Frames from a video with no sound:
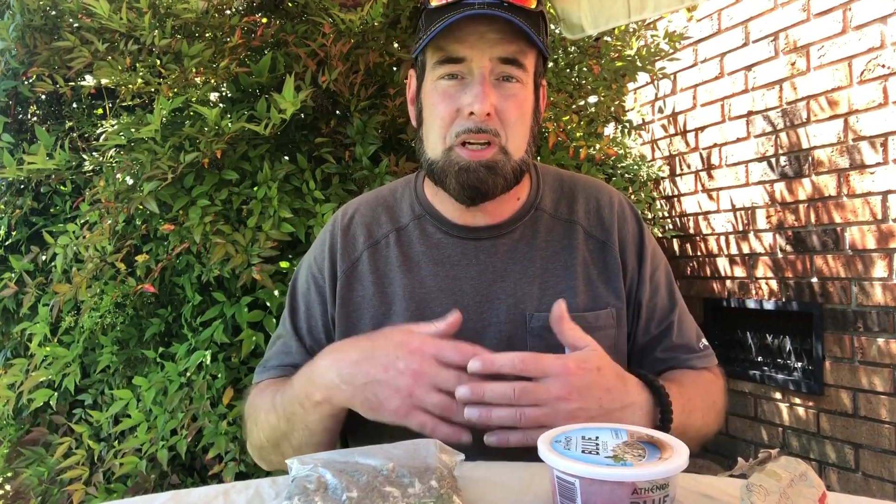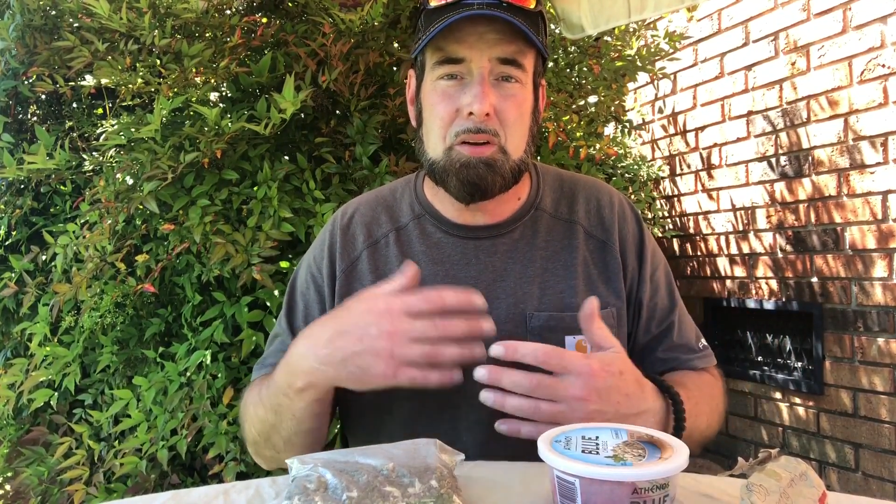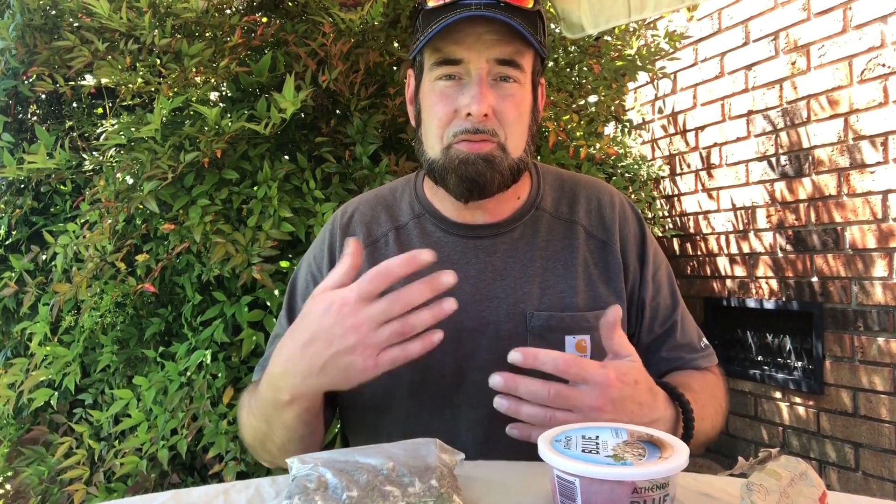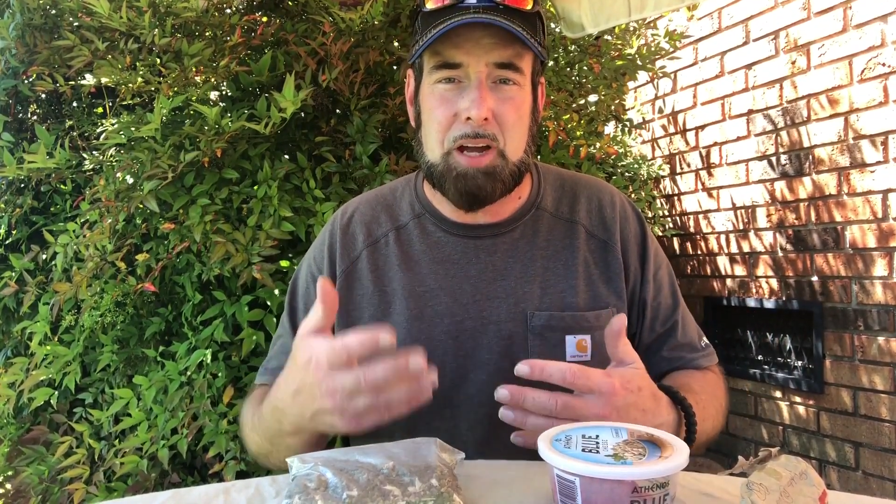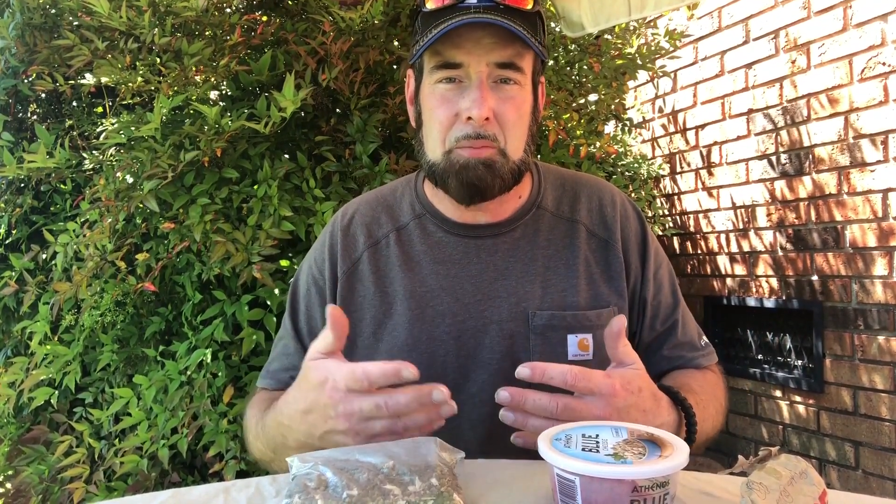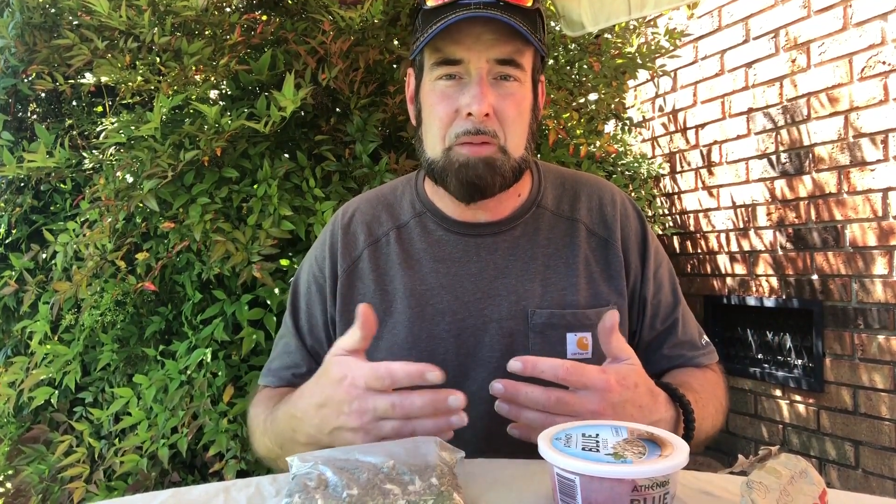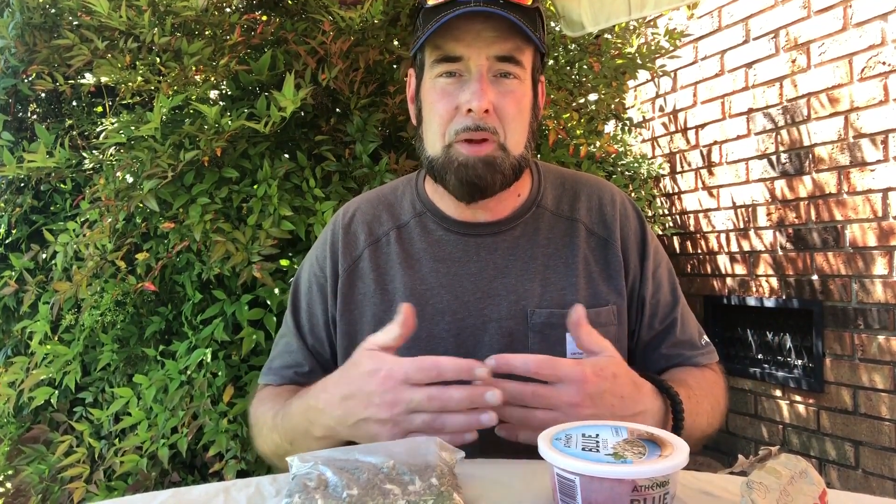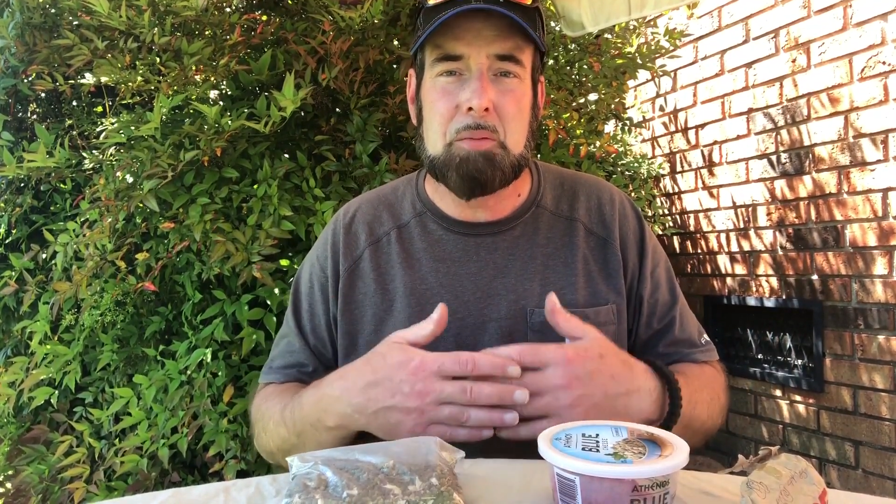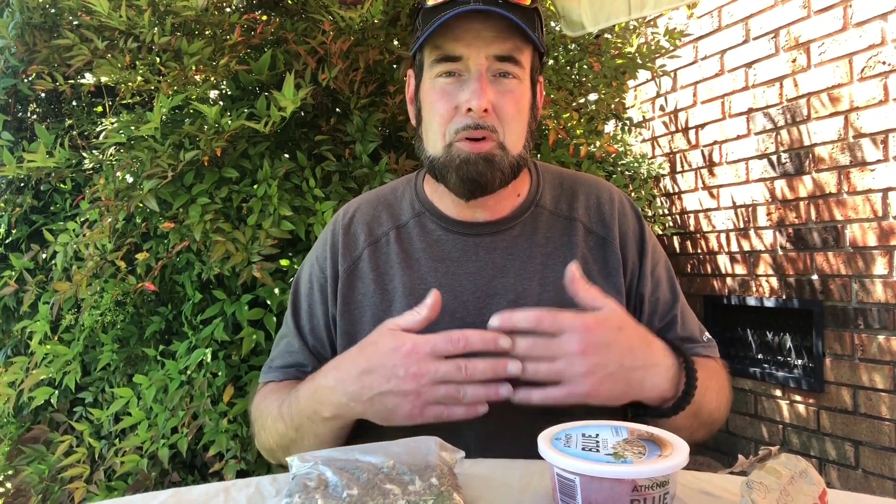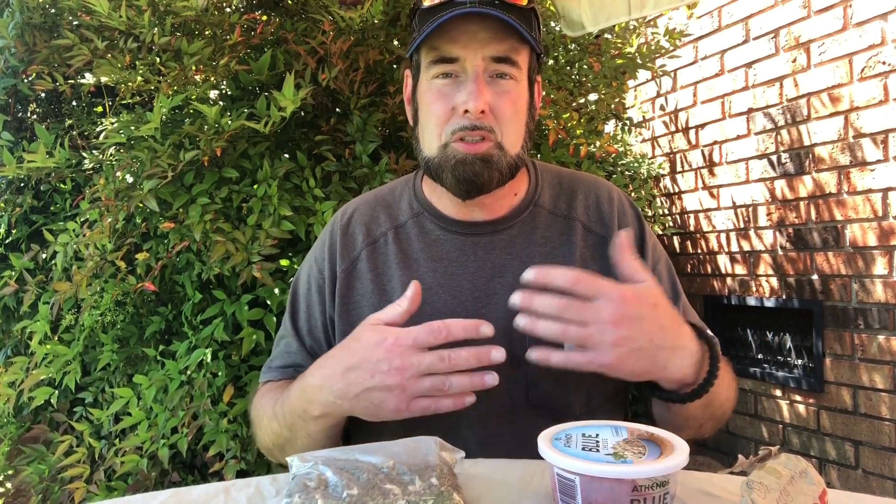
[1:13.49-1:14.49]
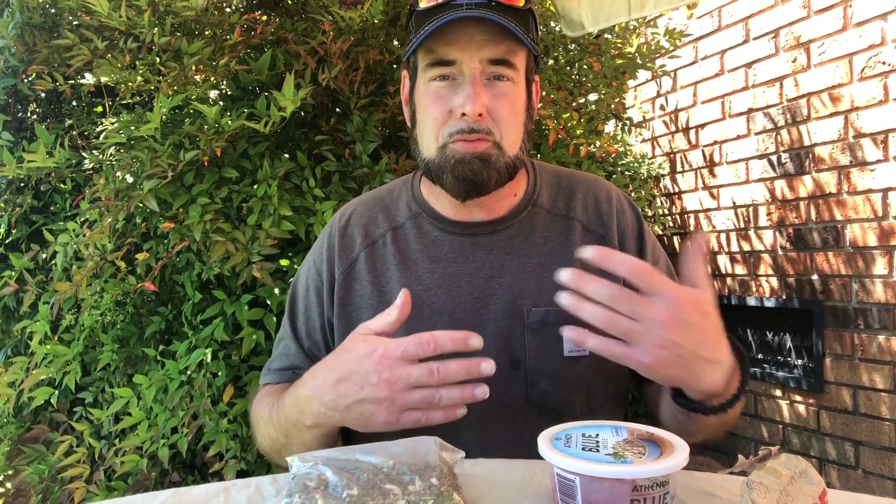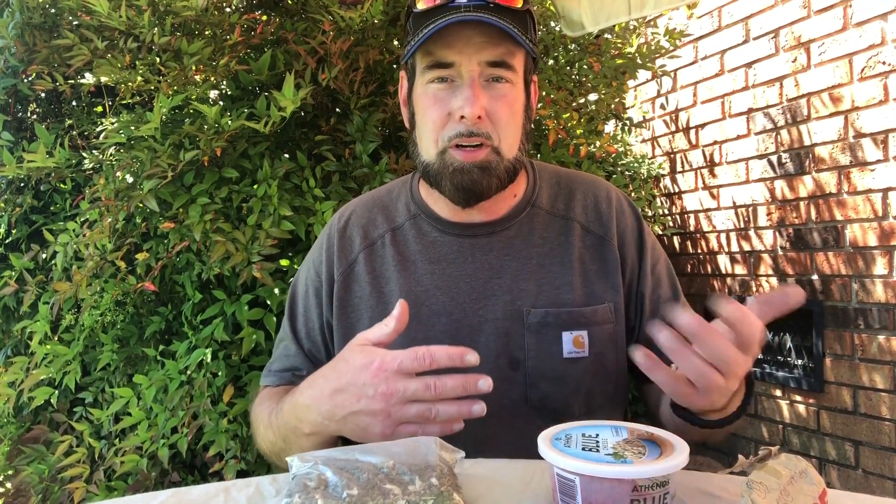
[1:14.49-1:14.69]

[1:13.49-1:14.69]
to family members,